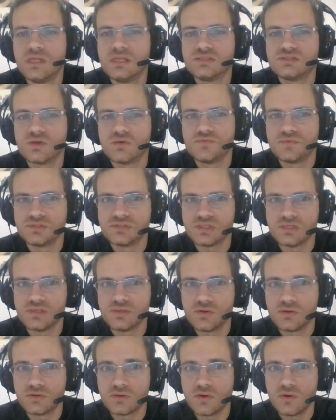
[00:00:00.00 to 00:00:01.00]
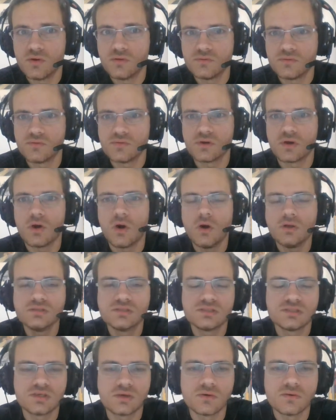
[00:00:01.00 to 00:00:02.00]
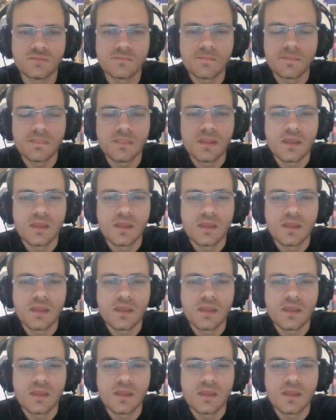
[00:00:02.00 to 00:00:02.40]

it's obviously not on the console.